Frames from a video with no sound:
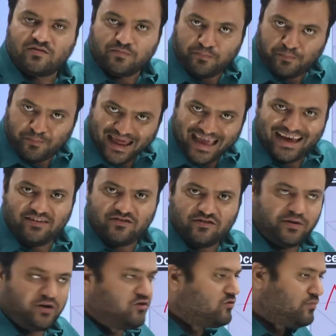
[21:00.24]
plains,
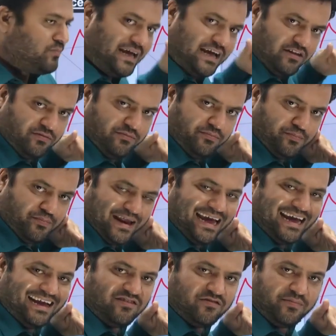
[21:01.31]
because
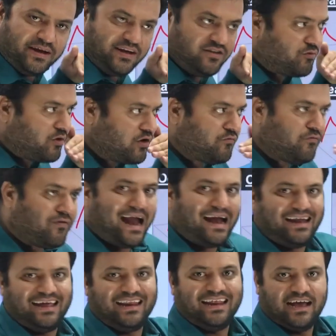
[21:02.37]
plains means what? Flat
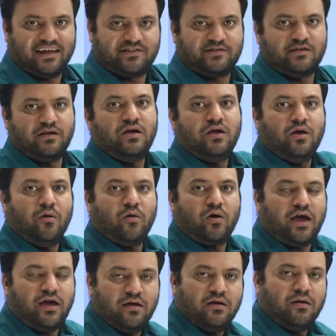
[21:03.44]
areas.
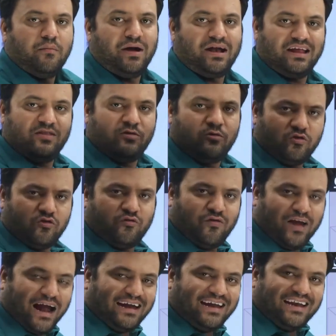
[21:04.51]
Okay, but in those
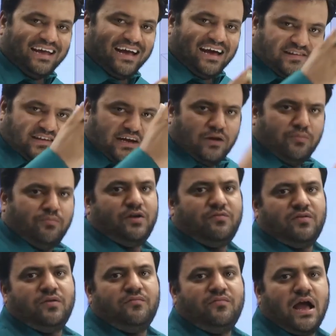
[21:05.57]
flat areas in
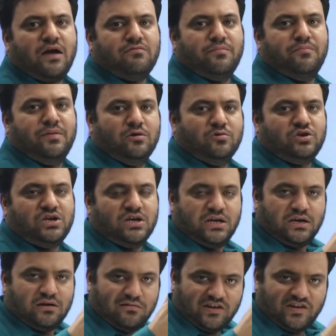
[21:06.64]
between we have a
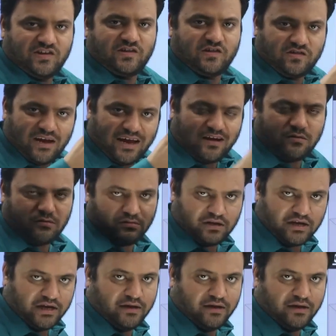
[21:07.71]
mid-oceanic ridges, like the